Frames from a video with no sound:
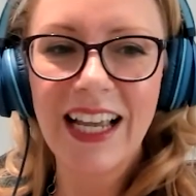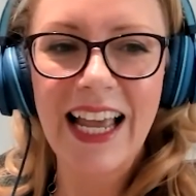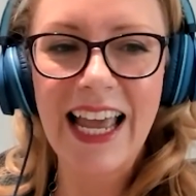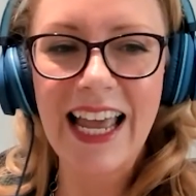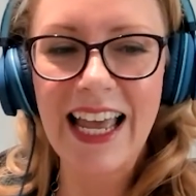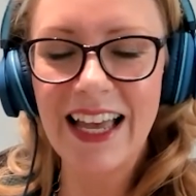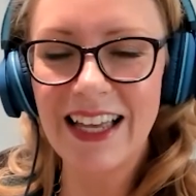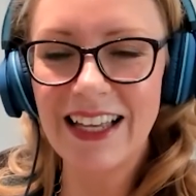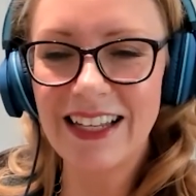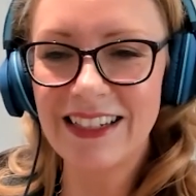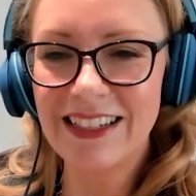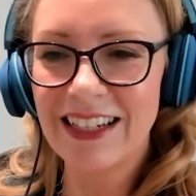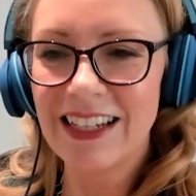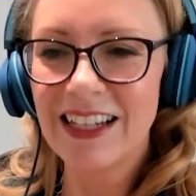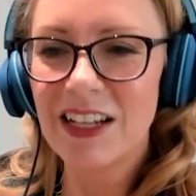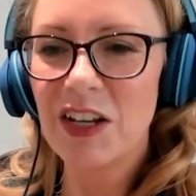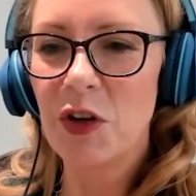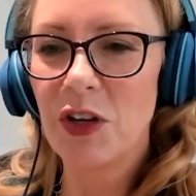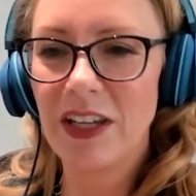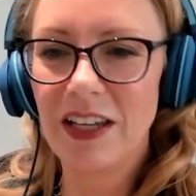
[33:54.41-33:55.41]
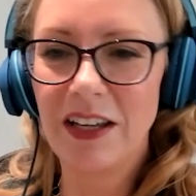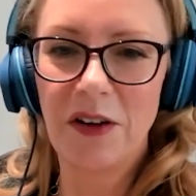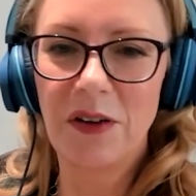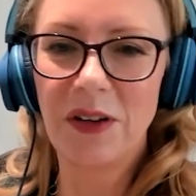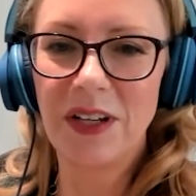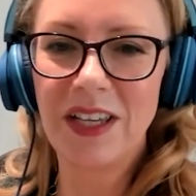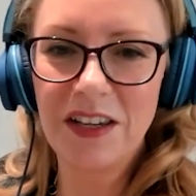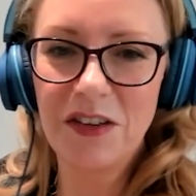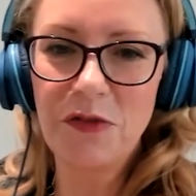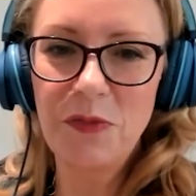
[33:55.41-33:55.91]
And,
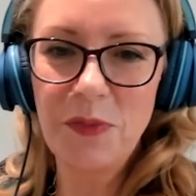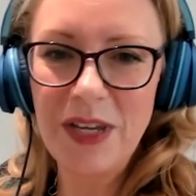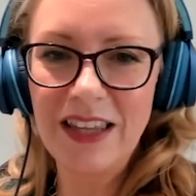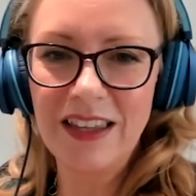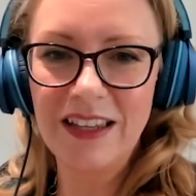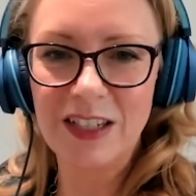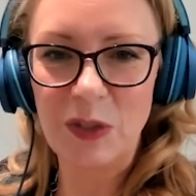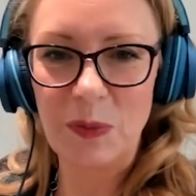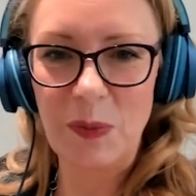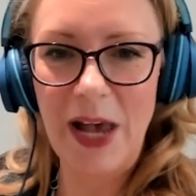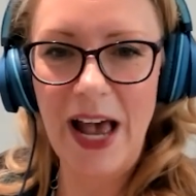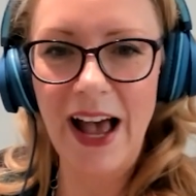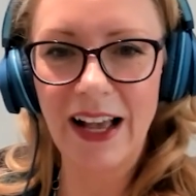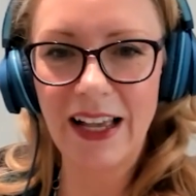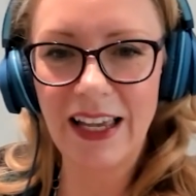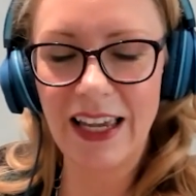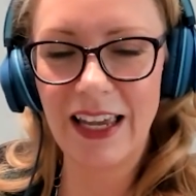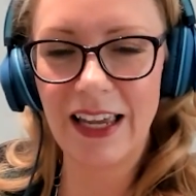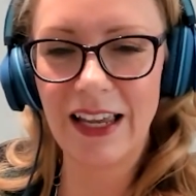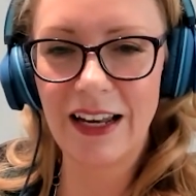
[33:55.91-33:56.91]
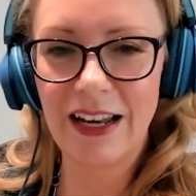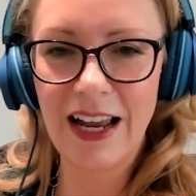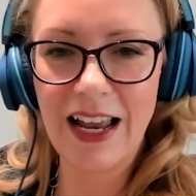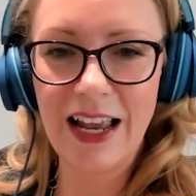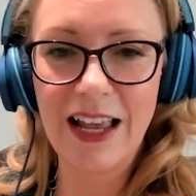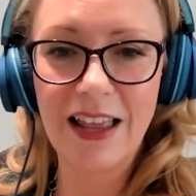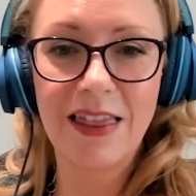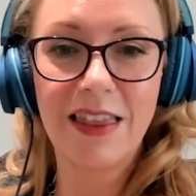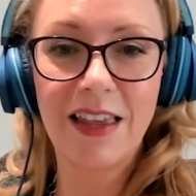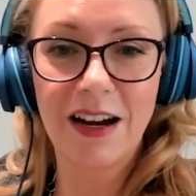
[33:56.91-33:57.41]
give me this back
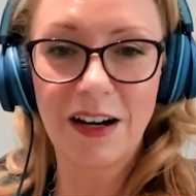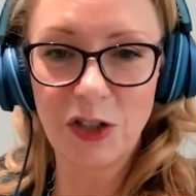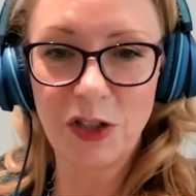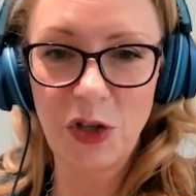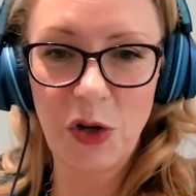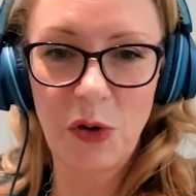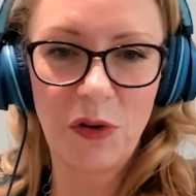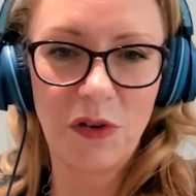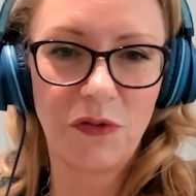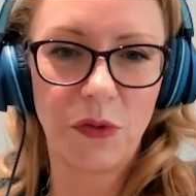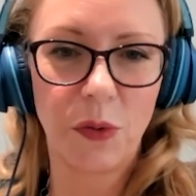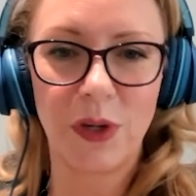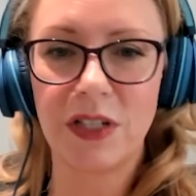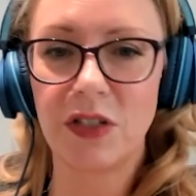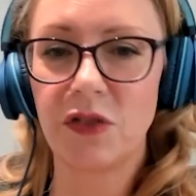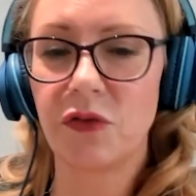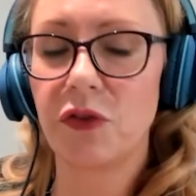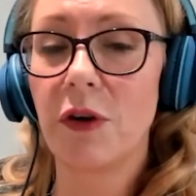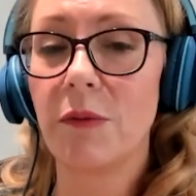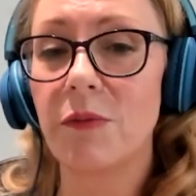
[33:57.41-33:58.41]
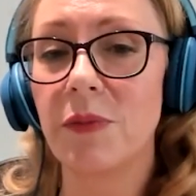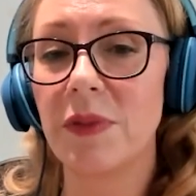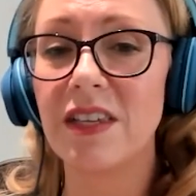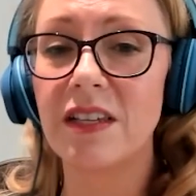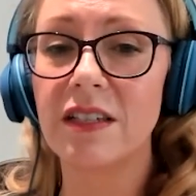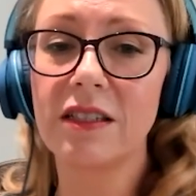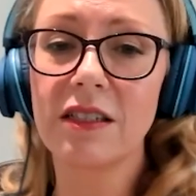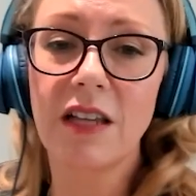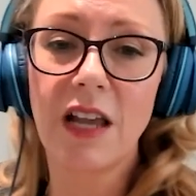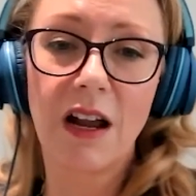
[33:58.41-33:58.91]
in their tone of voice from
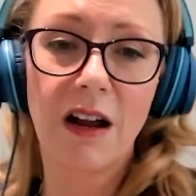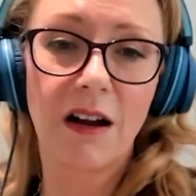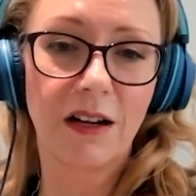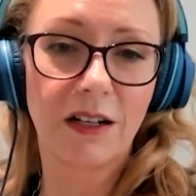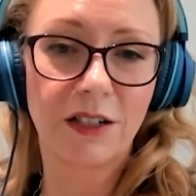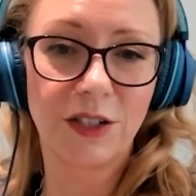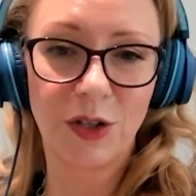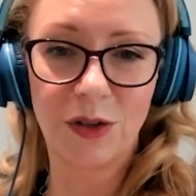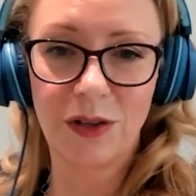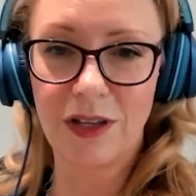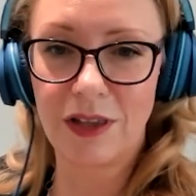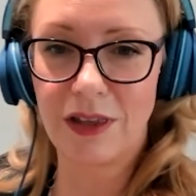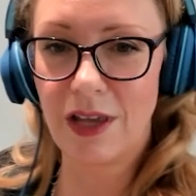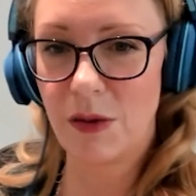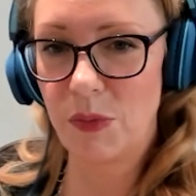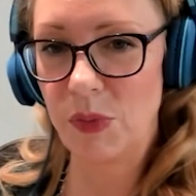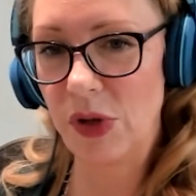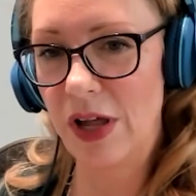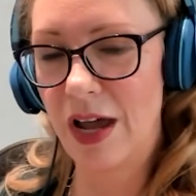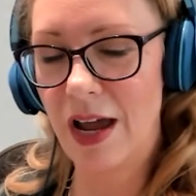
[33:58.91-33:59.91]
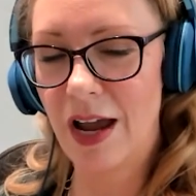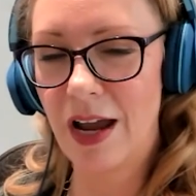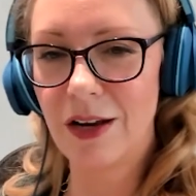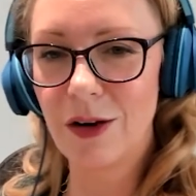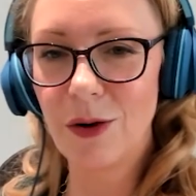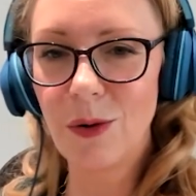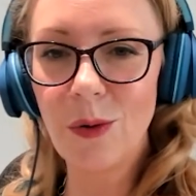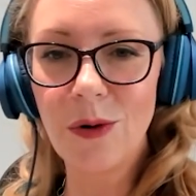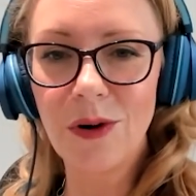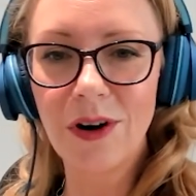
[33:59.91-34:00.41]
this character that they played.
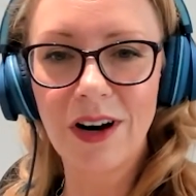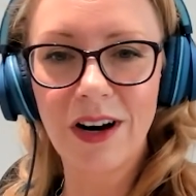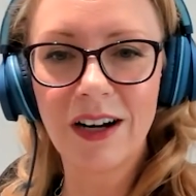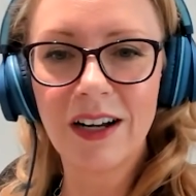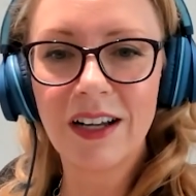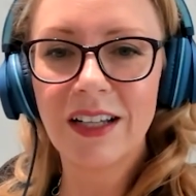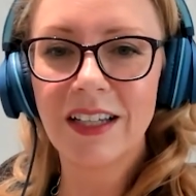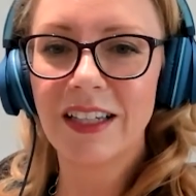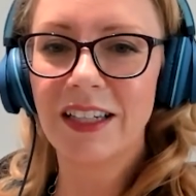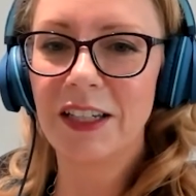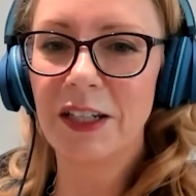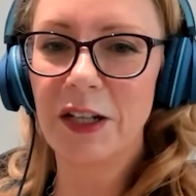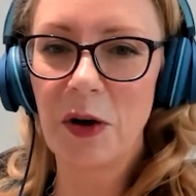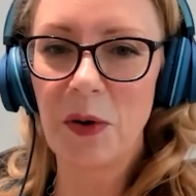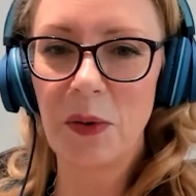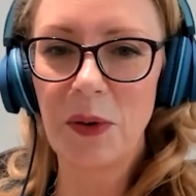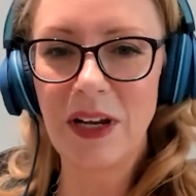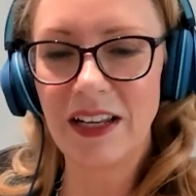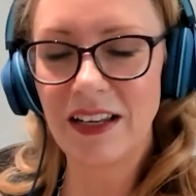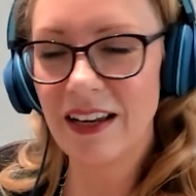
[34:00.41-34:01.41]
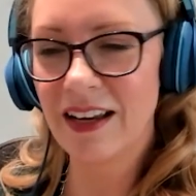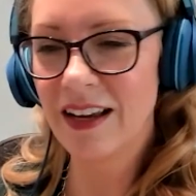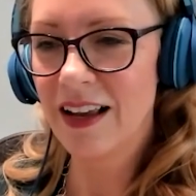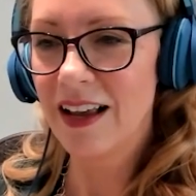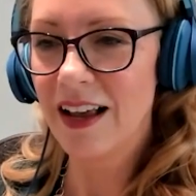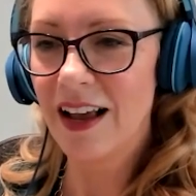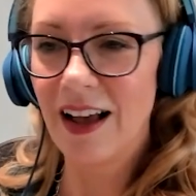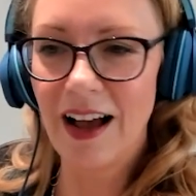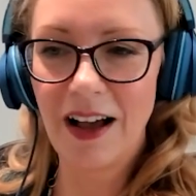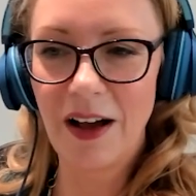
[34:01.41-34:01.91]
Or, in
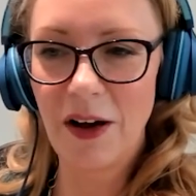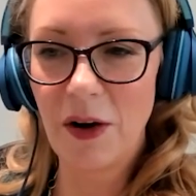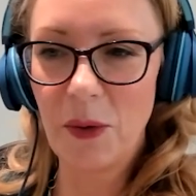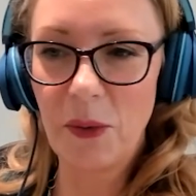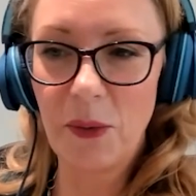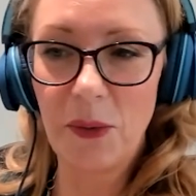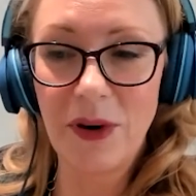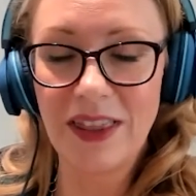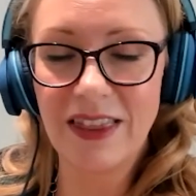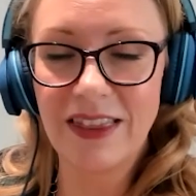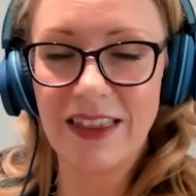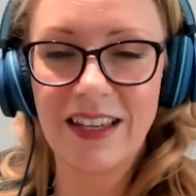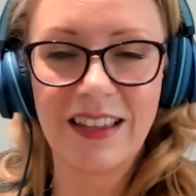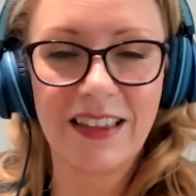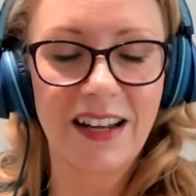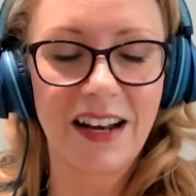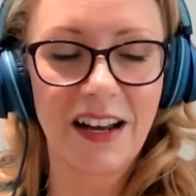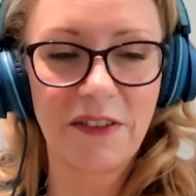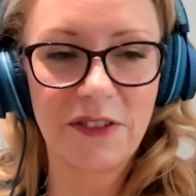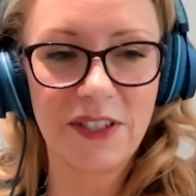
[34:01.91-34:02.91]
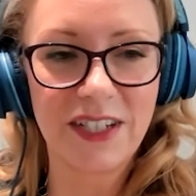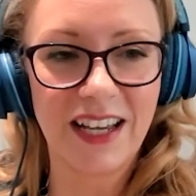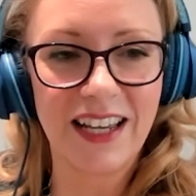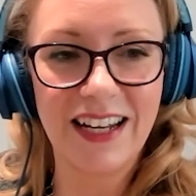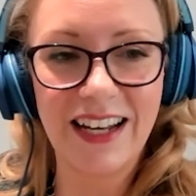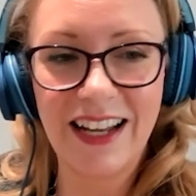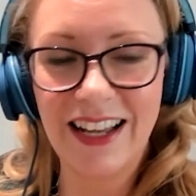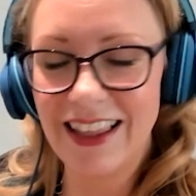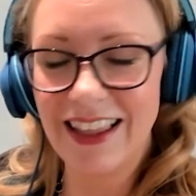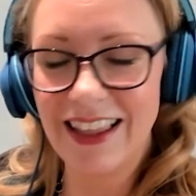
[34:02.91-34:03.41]
one thing that I've done